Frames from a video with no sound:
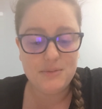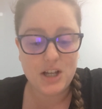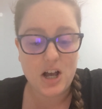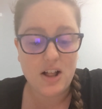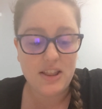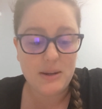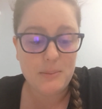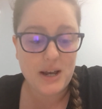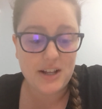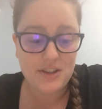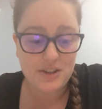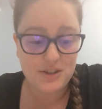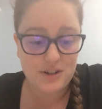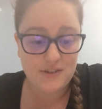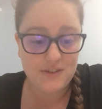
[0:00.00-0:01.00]
Calling back
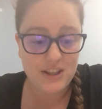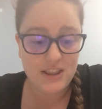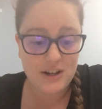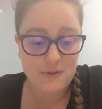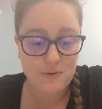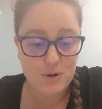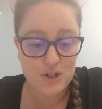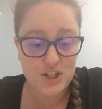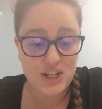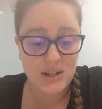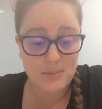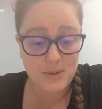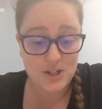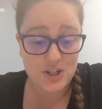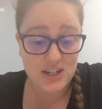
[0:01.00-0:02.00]
the servant, therefore, she
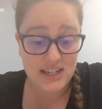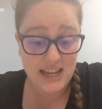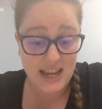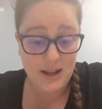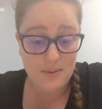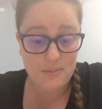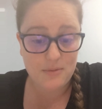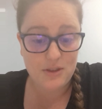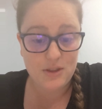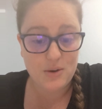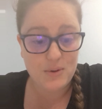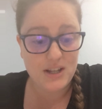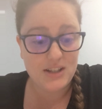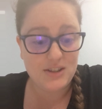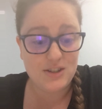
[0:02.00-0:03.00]
commissioned him,
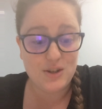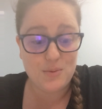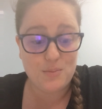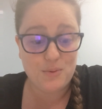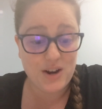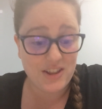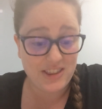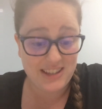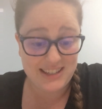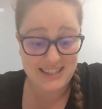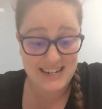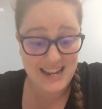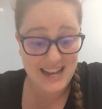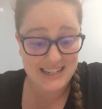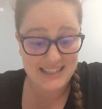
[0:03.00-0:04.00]
though in so breathless
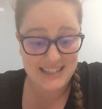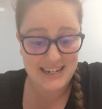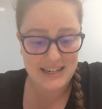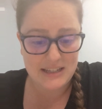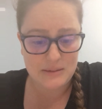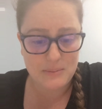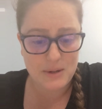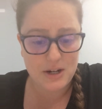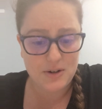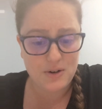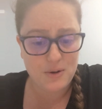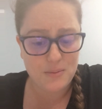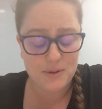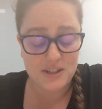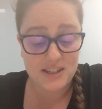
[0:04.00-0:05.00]
an accent as made her
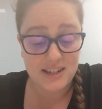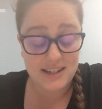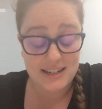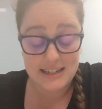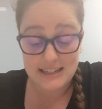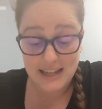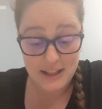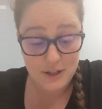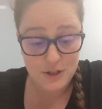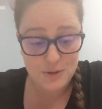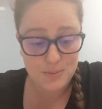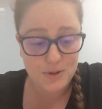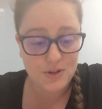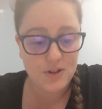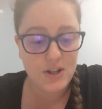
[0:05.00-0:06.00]
almost
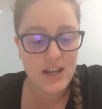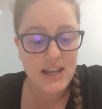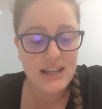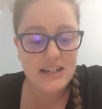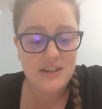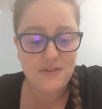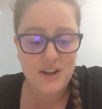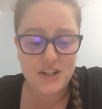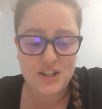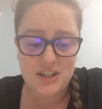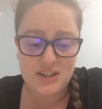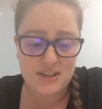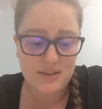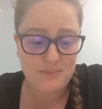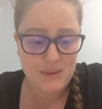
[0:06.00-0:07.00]
unintelligible, to fetch
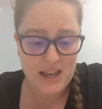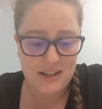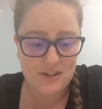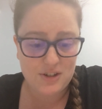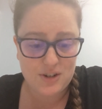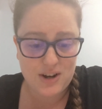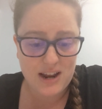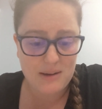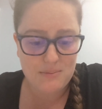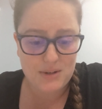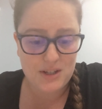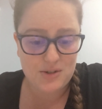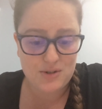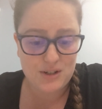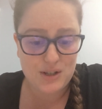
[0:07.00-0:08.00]
his master and
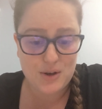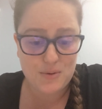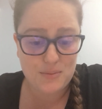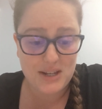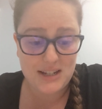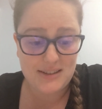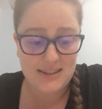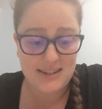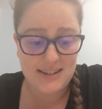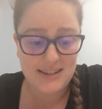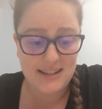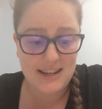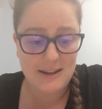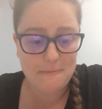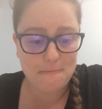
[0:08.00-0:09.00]
mistress home
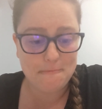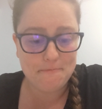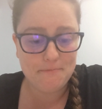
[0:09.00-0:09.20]
instantly.